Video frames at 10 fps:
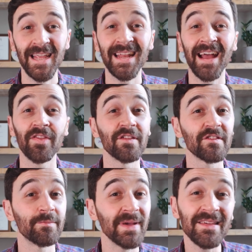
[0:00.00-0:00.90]
It had the
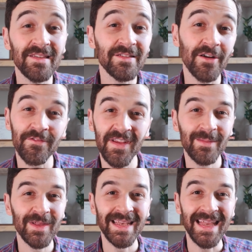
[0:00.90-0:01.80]
spaces our
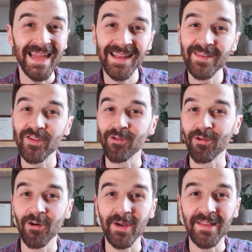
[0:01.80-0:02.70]
family needed to
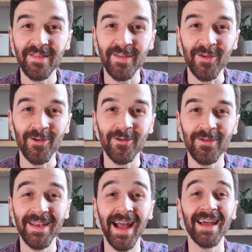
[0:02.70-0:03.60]
grow
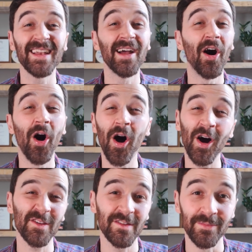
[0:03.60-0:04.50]
into, it had an
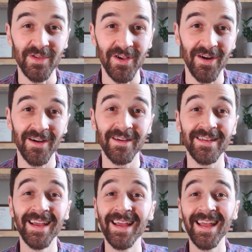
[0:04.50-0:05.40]
awesome
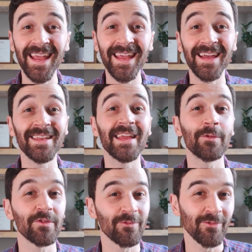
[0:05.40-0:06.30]
yard, and
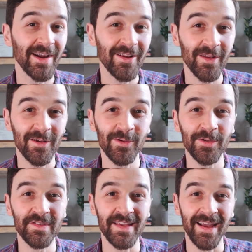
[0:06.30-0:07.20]
it was right on a
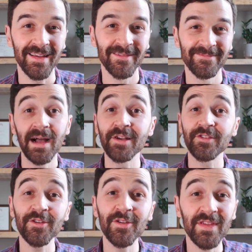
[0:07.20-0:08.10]
cul-de-sac. I
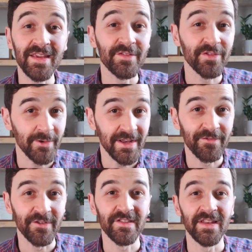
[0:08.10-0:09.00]
show you these 3
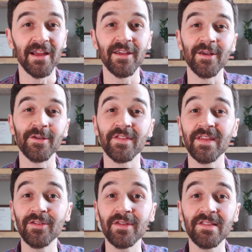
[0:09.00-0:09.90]
different scenarios so
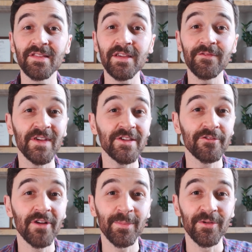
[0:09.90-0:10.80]
that you can see
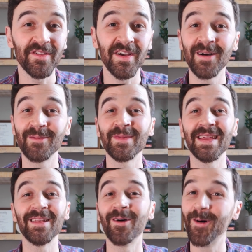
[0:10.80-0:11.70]
fixer-uppers come
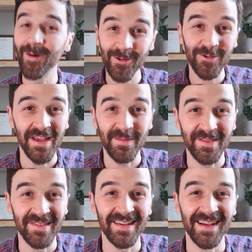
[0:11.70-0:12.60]
in all
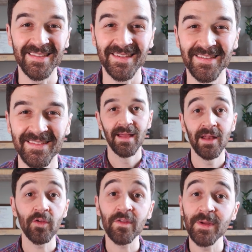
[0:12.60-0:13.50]
shapes and sizes.
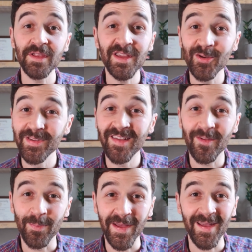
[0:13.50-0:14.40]
And ultimately, you'll need
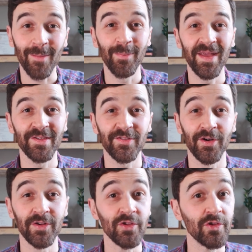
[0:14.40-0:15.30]
to pick based
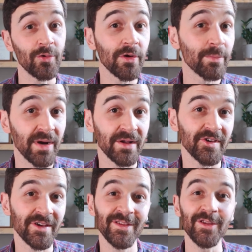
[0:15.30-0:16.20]
on your
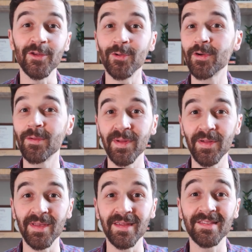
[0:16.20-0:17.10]
budget, your
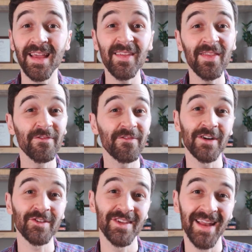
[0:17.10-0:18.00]
abilities, and the
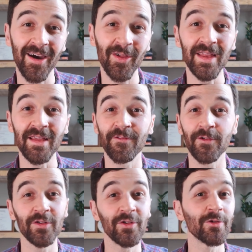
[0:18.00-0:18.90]
functionality
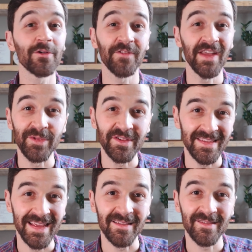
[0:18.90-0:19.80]
for your family's
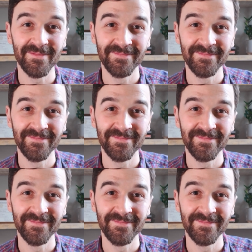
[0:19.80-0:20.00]
needs.